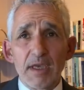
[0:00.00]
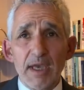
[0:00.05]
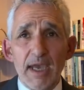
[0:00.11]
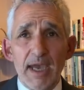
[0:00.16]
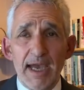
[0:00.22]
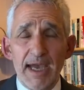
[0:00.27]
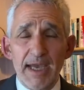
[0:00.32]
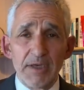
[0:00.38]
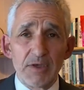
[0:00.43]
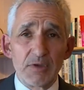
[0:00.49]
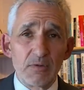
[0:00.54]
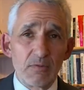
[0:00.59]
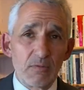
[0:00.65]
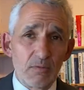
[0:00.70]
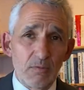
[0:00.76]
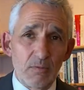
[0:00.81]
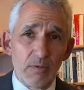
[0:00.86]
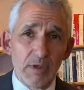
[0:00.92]
And
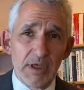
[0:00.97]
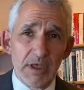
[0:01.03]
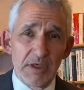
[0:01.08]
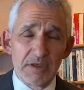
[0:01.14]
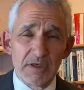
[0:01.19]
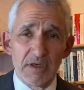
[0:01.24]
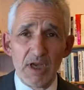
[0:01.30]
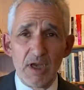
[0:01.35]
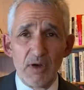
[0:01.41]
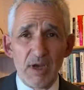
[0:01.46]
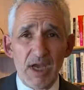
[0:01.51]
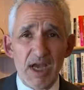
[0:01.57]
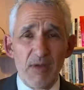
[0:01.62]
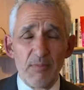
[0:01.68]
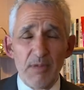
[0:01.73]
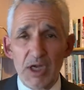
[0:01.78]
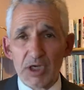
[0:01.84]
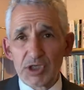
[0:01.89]
we need to know
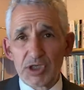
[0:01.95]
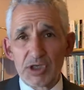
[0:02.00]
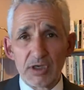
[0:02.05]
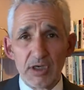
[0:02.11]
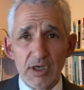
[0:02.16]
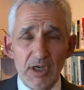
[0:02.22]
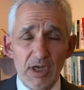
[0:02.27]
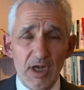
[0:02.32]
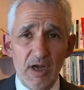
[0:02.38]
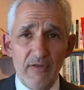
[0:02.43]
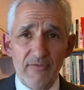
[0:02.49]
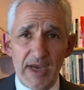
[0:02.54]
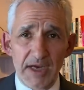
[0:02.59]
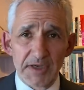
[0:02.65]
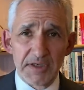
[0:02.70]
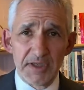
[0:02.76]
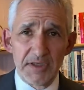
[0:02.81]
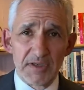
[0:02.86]
how much our
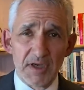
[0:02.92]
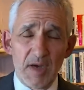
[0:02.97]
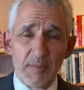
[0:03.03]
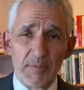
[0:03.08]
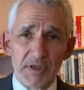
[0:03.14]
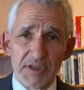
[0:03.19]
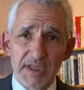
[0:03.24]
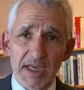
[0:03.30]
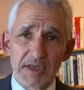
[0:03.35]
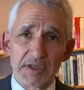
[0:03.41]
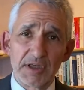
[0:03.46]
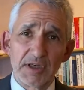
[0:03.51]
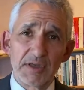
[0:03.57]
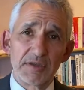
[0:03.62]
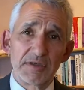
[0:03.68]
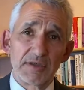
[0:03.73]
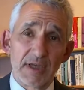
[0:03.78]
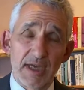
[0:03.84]
vaccines are protecting
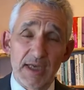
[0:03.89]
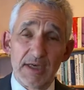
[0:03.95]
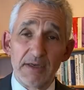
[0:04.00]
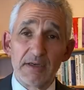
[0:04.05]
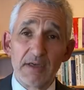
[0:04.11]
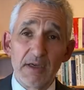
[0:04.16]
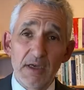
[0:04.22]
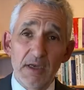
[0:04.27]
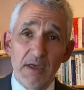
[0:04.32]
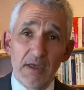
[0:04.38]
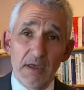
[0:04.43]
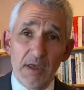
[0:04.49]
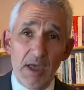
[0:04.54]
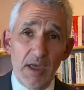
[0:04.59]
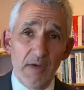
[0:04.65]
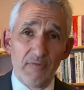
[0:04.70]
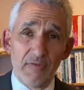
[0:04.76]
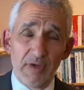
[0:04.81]
us, and
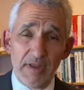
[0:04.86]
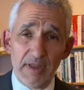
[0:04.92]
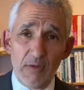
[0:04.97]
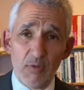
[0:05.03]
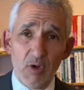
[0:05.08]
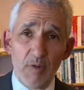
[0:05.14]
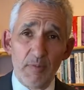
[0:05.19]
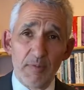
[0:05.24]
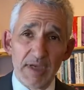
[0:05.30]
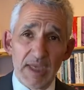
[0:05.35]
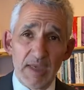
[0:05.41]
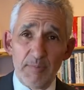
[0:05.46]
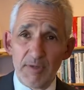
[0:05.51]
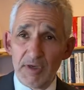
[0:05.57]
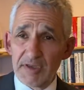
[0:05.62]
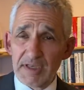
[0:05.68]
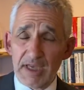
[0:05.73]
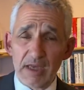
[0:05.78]
hopefully they will be
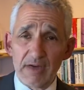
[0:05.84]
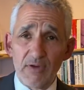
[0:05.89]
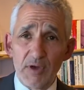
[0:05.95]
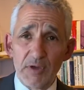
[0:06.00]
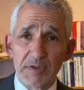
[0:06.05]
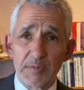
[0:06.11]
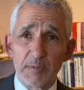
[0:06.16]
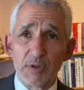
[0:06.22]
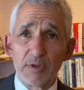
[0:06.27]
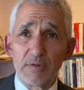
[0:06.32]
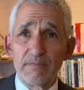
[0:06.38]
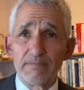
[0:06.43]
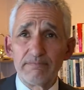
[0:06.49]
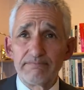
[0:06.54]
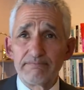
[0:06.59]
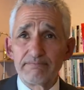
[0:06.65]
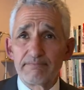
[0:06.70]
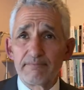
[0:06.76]
keeping us out of hospital.
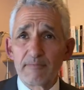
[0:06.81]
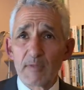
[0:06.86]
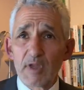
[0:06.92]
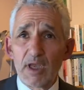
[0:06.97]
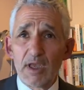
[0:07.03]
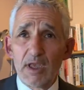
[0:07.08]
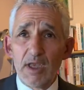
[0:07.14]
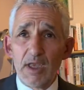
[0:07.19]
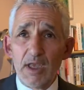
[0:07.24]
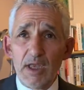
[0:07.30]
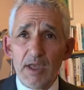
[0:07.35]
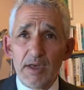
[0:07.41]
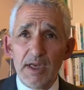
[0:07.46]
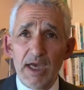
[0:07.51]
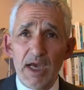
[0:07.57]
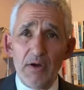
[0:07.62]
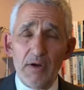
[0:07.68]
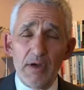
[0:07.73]

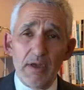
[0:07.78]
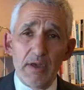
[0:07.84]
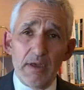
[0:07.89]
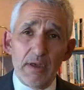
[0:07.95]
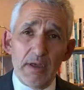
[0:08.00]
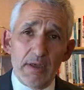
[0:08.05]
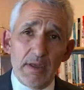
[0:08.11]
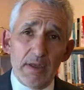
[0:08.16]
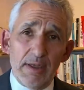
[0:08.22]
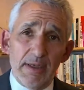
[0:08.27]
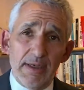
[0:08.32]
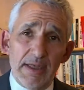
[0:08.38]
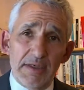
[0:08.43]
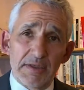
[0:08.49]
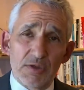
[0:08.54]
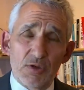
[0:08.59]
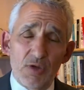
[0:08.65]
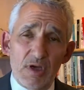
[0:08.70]
Now,
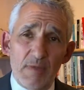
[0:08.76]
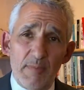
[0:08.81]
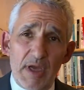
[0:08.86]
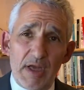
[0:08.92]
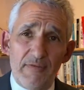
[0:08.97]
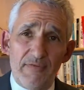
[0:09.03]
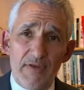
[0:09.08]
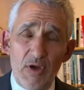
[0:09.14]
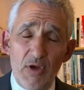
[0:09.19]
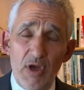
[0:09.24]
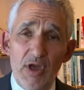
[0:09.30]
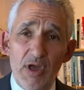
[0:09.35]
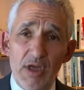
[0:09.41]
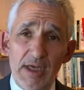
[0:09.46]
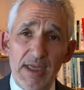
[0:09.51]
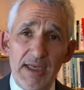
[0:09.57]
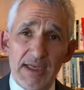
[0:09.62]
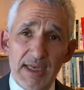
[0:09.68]
let's talk about a few
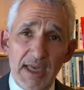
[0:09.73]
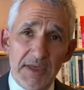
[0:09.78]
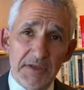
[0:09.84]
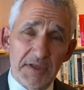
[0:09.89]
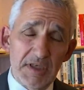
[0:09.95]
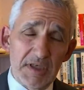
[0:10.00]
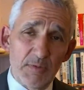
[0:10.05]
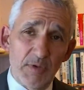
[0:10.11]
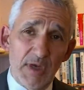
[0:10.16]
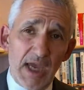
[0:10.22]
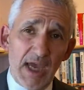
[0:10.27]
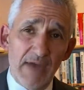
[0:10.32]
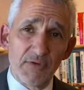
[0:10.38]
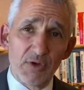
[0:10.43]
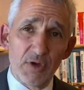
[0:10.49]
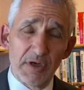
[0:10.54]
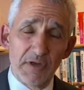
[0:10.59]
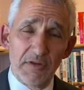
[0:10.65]
early cases we
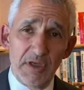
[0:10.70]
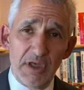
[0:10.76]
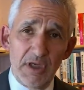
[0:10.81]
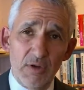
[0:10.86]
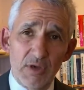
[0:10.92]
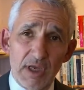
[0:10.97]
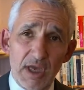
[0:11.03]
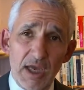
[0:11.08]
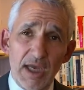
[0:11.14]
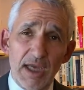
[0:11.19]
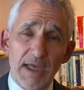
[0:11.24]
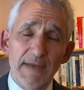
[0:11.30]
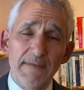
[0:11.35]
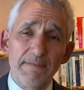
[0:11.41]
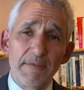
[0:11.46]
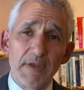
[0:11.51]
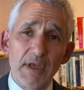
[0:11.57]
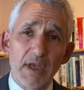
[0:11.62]
have got in the
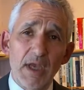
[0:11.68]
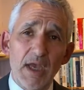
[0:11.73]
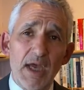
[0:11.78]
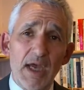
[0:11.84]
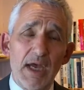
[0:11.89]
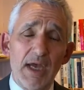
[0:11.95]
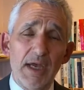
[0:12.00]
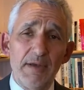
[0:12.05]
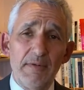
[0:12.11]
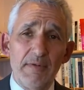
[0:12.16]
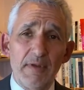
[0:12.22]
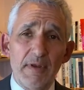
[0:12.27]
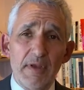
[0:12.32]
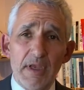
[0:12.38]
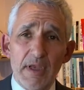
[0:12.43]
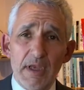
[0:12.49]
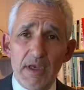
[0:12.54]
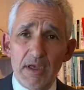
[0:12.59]
UK,
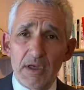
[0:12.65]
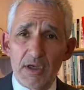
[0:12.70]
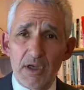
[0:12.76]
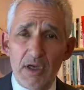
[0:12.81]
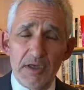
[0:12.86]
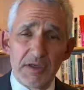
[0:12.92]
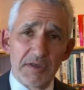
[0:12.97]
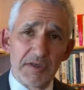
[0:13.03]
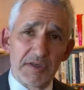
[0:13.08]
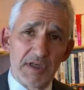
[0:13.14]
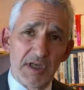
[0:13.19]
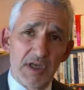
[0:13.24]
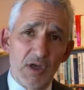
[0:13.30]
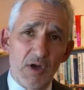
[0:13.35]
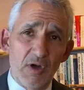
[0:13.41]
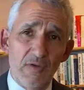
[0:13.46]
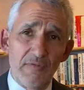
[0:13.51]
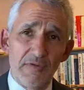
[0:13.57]
courtesy
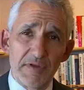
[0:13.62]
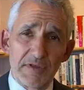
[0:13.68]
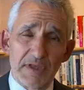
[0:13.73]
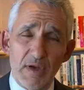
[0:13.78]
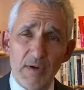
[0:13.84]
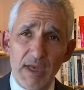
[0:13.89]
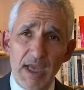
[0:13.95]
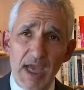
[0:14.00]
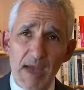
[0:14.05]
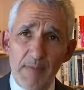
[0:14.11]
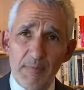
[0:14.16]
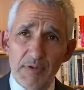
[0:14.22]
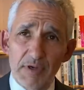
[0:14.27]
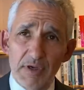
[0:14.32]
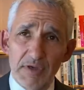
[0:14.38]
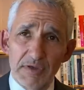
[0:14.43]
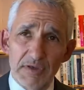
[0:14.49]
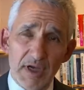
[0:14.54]
of the ZOE app,
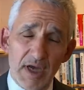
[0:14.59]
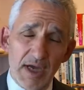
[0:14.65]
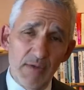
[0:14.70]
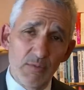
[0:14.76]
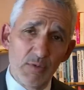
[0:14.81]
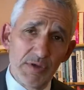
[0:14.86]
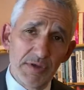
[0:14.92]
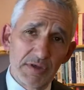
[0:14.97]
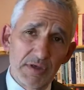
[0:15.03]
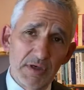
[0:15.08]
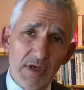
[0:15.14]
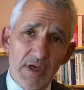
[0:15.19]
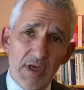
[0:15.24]
because I was